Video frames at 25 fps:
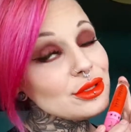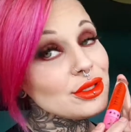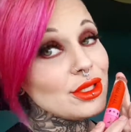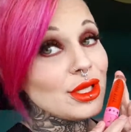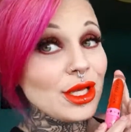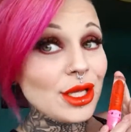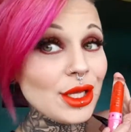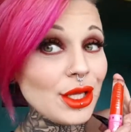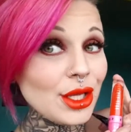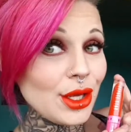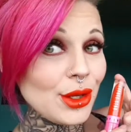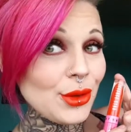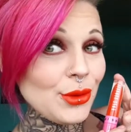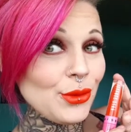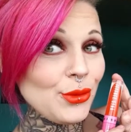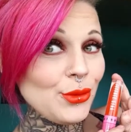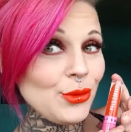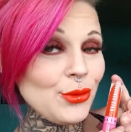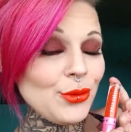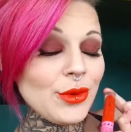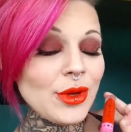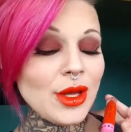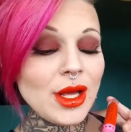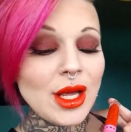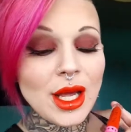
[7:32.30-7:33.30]
There you go.
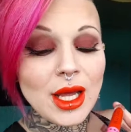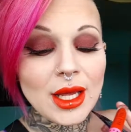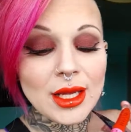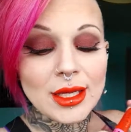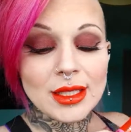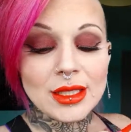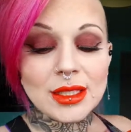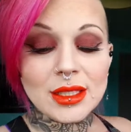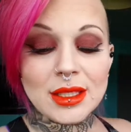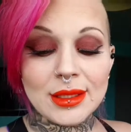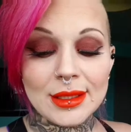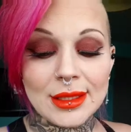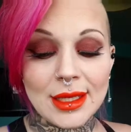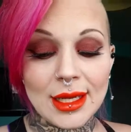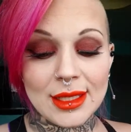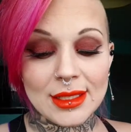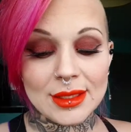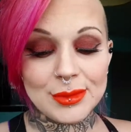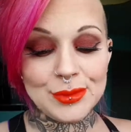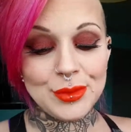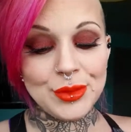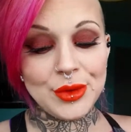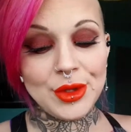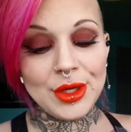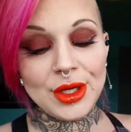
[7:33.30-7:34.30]
Nice
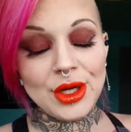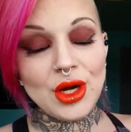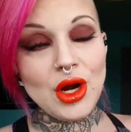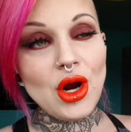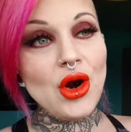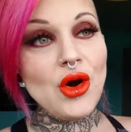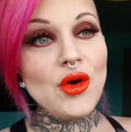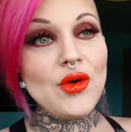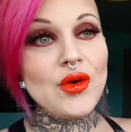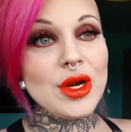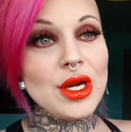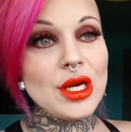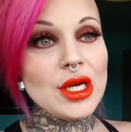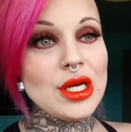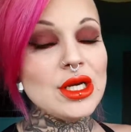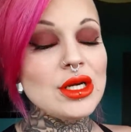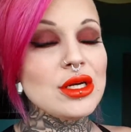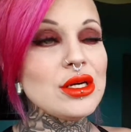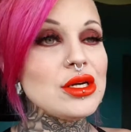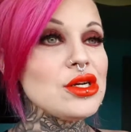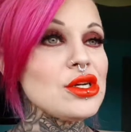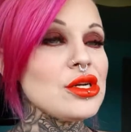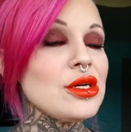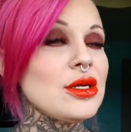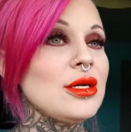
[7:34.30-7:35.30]
pretty
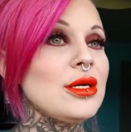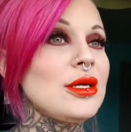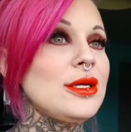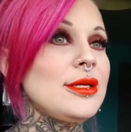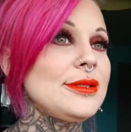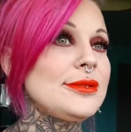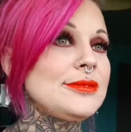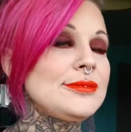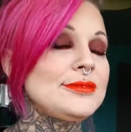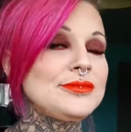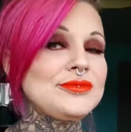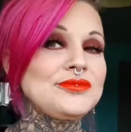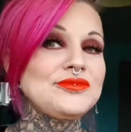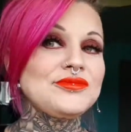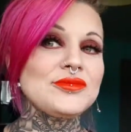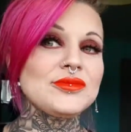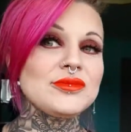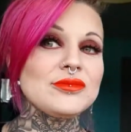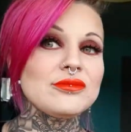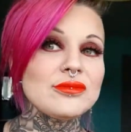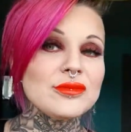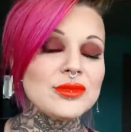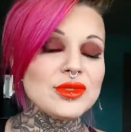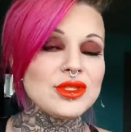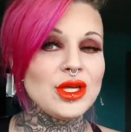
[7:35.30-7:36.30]
orange.
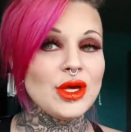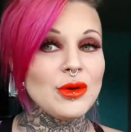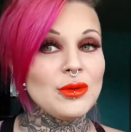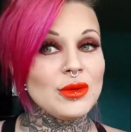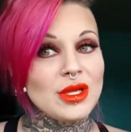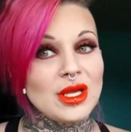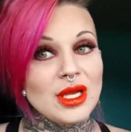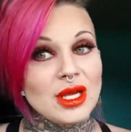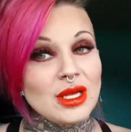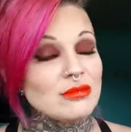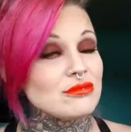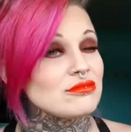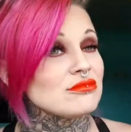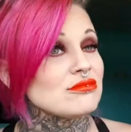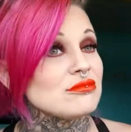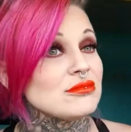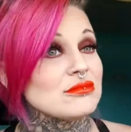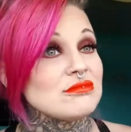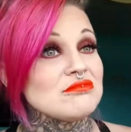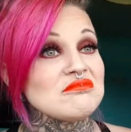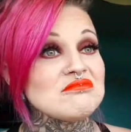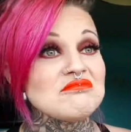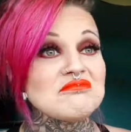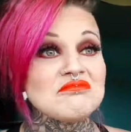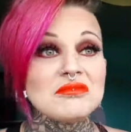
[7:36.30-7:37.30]
So yeah,
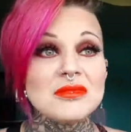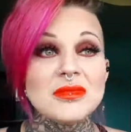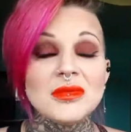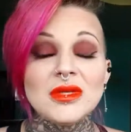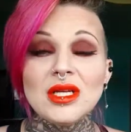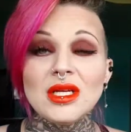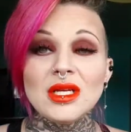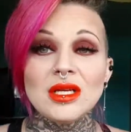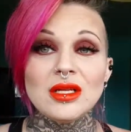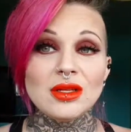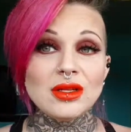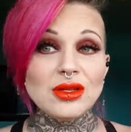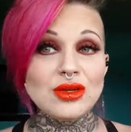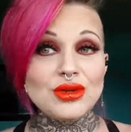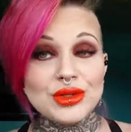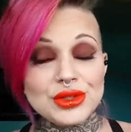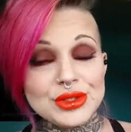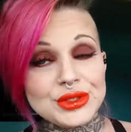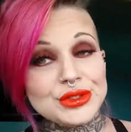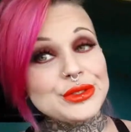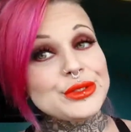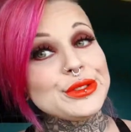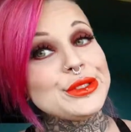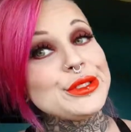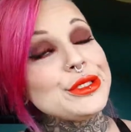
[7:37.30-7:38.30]

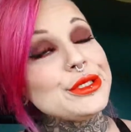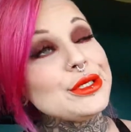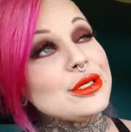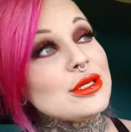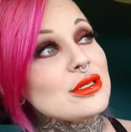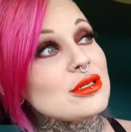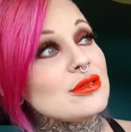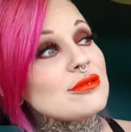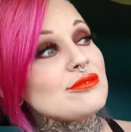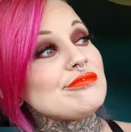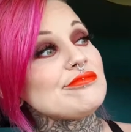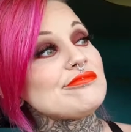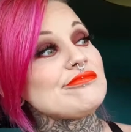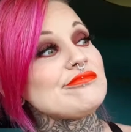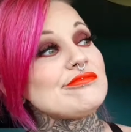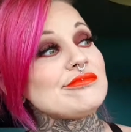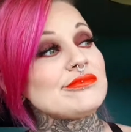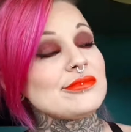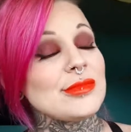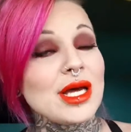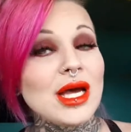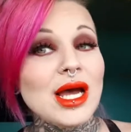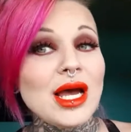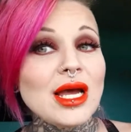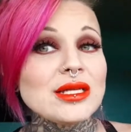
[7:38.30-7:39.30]
looks good.
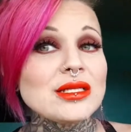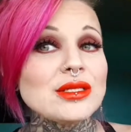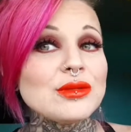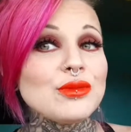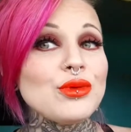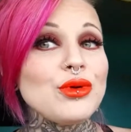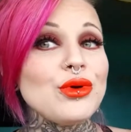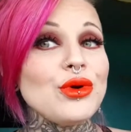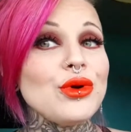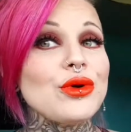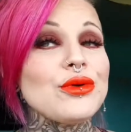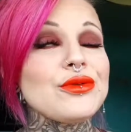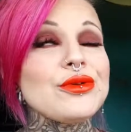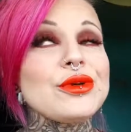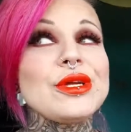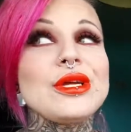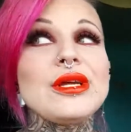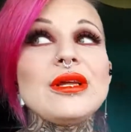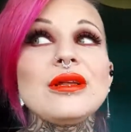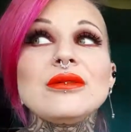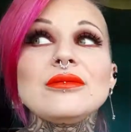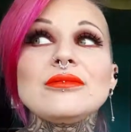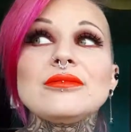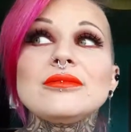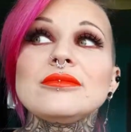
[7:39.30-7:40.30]
Eyes are
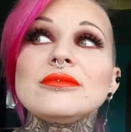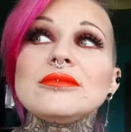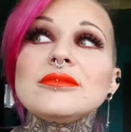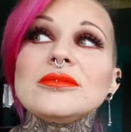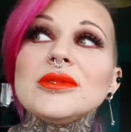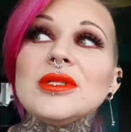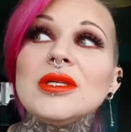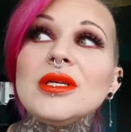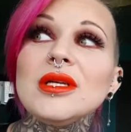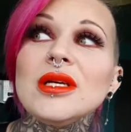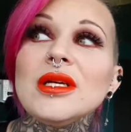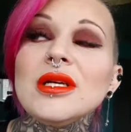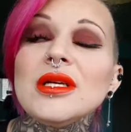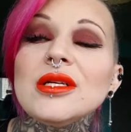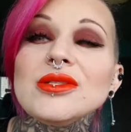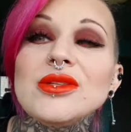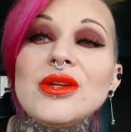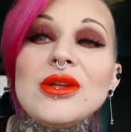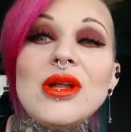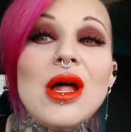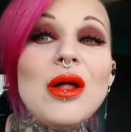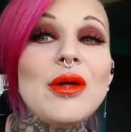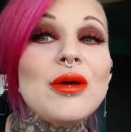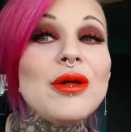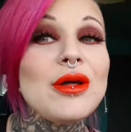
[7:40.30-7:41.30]
watering. Don't
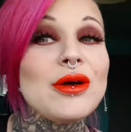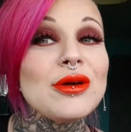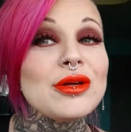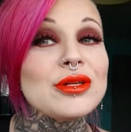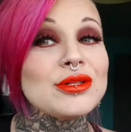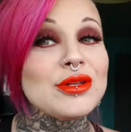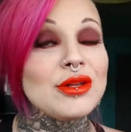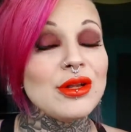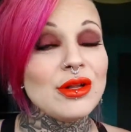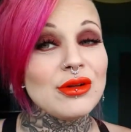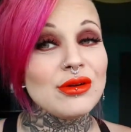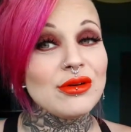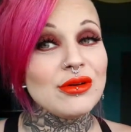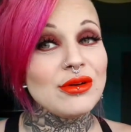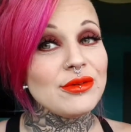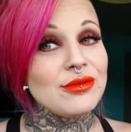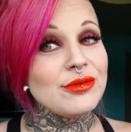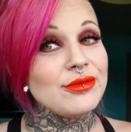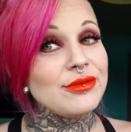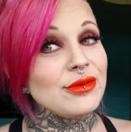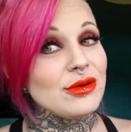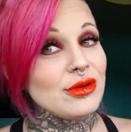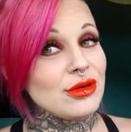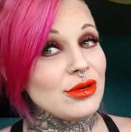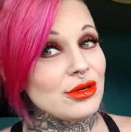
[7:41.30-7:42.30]
know how long it's gonna look good
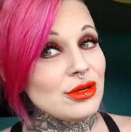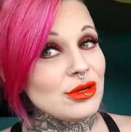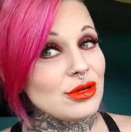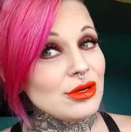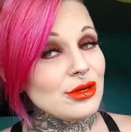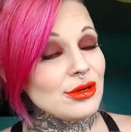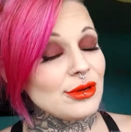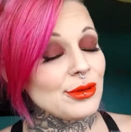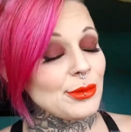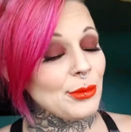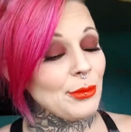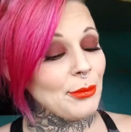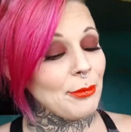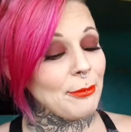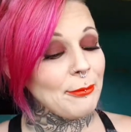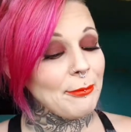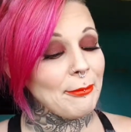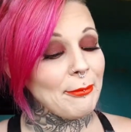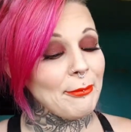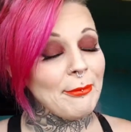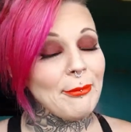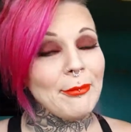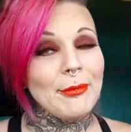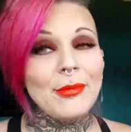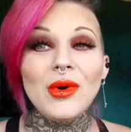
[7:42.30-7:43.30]
for,
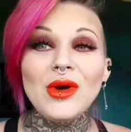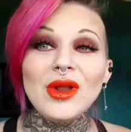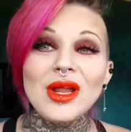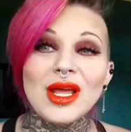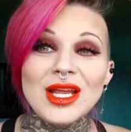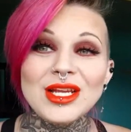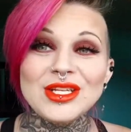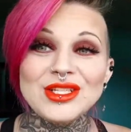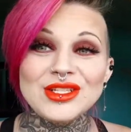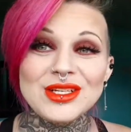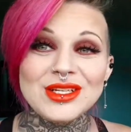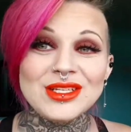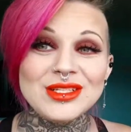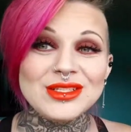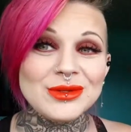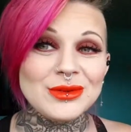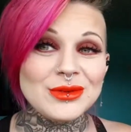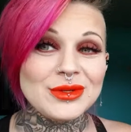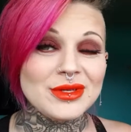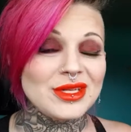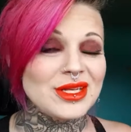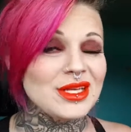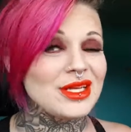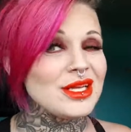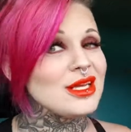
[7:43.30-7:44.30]
but I enjoyed
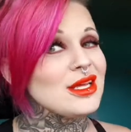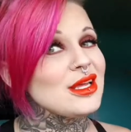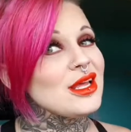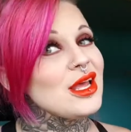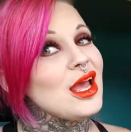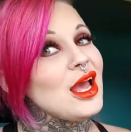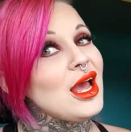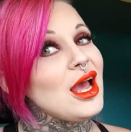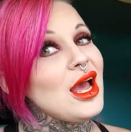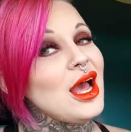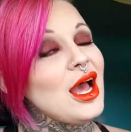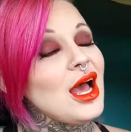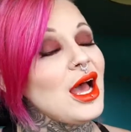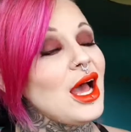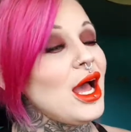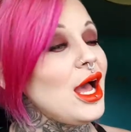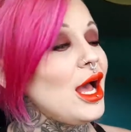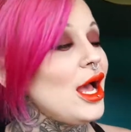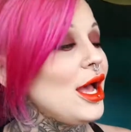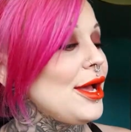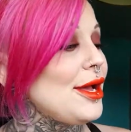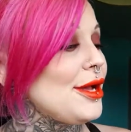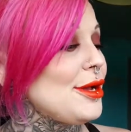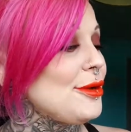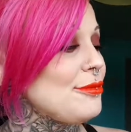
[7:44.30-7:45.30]
doing it.
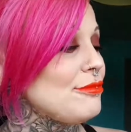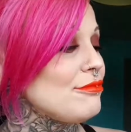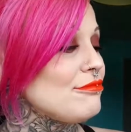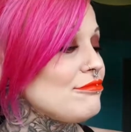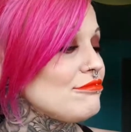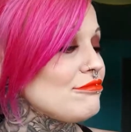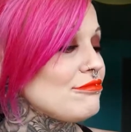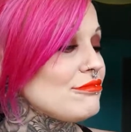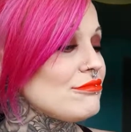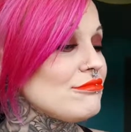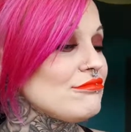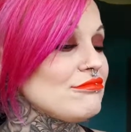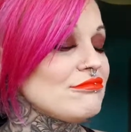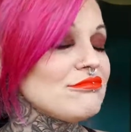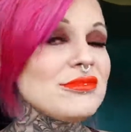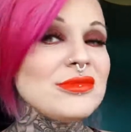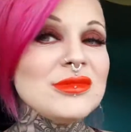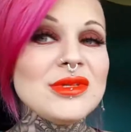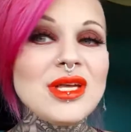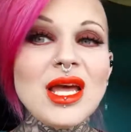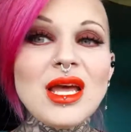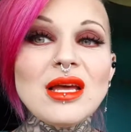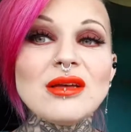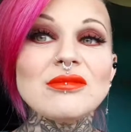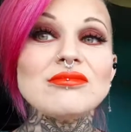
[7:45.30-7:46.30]

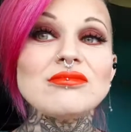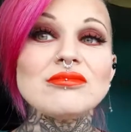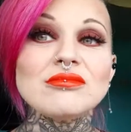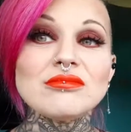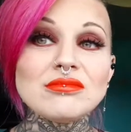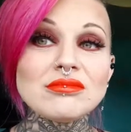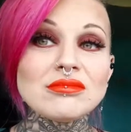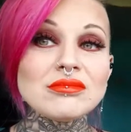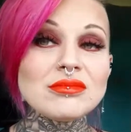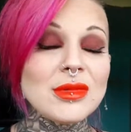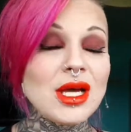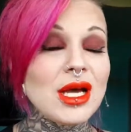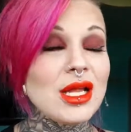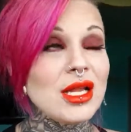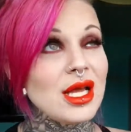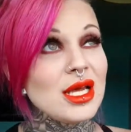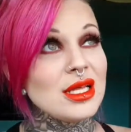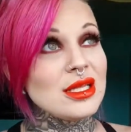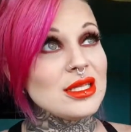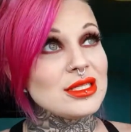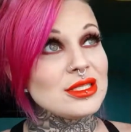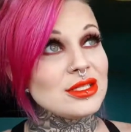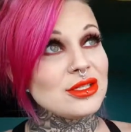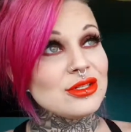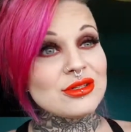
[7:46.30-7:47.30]
Yeah, I
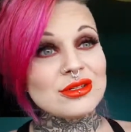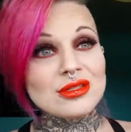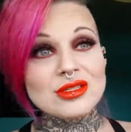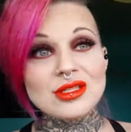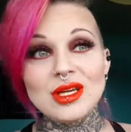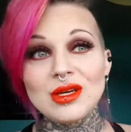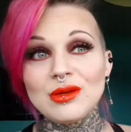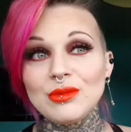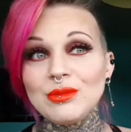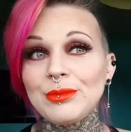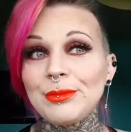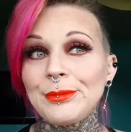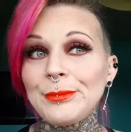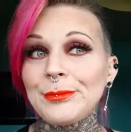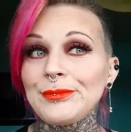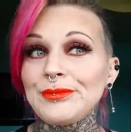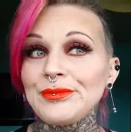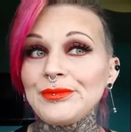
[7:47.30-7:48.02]
like this look. So